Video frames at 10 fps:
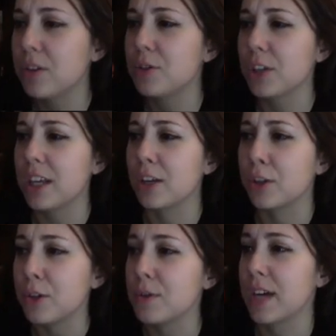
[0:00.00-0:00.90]
usually
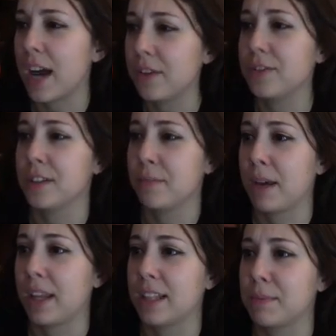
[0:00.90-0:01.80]
include titles in
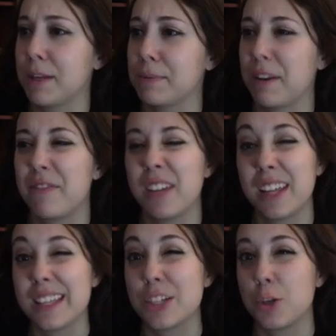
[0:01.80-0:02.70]
my Let's Plays, but I feel like this